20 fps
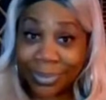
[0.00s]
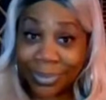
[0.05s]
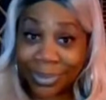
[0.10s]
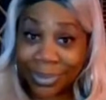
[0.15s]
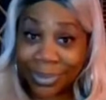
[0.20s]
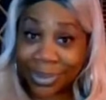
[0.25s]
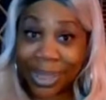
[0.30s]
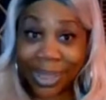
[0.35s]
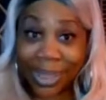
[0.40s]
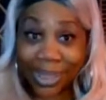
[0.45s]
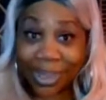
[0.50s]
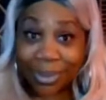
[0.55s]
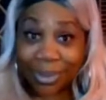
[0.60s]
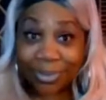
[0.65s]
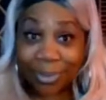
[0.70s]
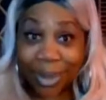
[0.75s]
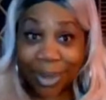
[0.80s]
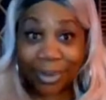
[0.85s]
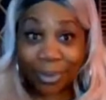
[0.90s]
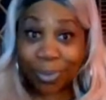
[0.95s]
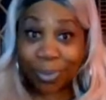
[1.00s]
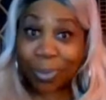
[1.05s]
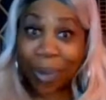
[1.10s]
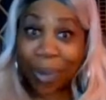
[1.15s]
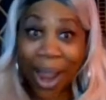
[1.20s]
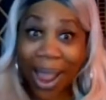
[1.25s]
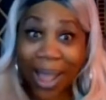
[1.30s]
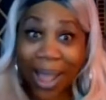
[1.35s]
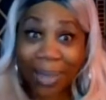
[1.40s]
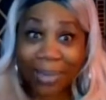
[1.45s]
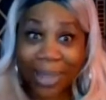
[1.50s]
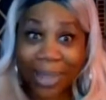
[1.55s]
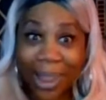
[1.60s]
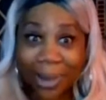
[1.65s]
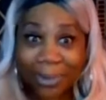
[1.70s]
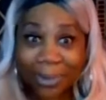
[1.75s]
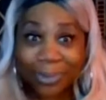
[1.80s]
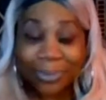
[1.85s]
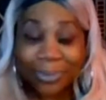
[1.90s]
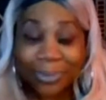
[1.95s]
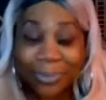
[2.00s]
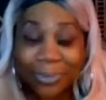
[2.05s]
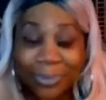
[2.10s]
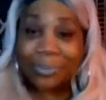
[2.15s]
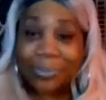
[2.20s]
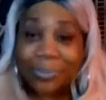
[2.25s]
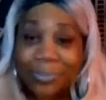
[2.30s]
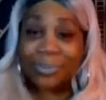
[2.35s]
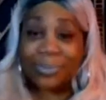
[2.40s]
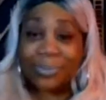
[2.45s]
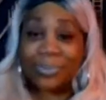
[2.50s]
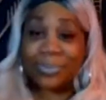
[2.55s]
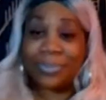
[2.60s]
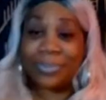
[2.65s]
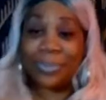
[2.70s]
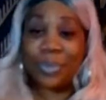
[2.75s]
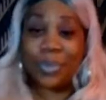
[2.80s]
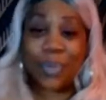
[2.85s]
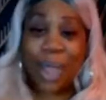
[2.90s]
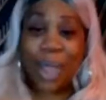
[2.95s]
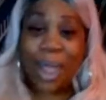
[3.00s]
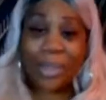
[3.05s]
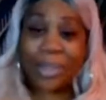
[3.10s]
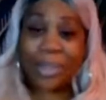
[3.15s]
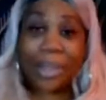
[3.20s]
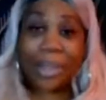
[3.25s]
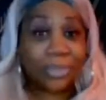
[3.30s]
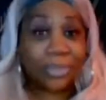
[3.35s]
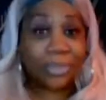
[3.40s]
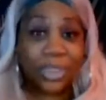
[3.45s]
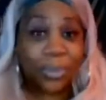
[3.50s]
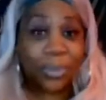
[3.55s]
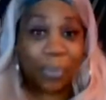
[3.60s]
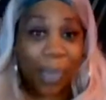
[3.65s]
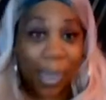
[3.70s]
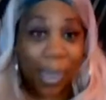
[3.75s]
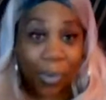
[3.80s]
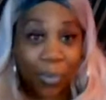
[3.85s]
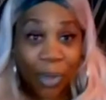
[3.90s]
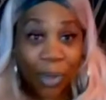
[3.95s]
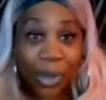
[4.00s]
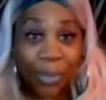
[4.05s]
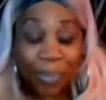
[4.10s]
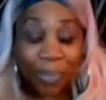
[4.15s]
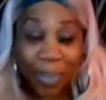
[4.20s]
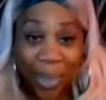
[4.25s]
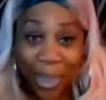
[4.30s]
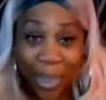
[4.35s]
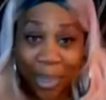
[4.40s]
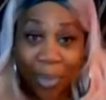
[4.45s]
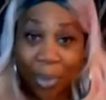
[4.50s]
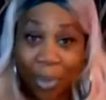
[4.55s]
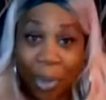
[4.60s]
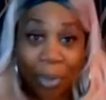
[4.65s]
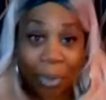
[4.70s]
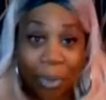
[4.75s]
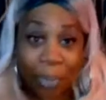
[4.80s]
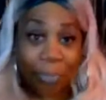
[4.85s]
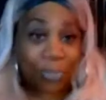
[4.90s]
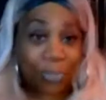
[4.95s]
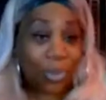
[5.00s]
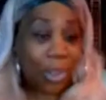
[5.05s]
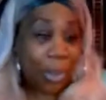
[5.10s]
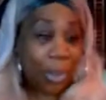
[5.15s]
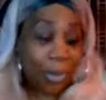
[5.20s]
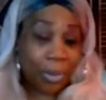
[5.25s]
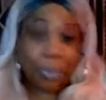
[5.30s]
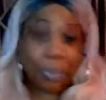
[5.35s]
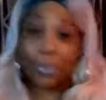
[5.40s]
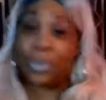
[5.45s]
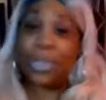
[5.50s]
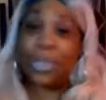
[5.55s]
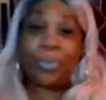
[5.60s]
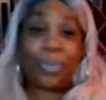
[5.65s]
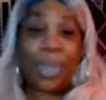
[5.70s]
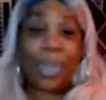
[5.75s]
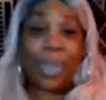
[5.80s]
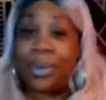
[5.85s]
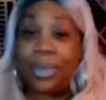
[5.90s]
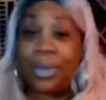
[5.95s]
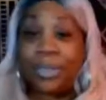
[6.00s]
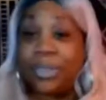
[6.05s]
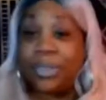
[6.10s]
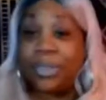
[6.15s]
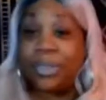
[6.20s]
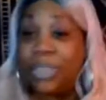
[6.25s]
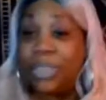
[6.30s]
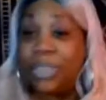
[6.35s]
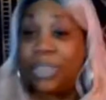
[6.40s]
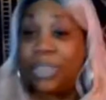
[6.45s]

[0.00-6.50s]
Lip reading: They get made a wild out. Wild out. Just pay one bill. Oh no, we ain't paying none of these bills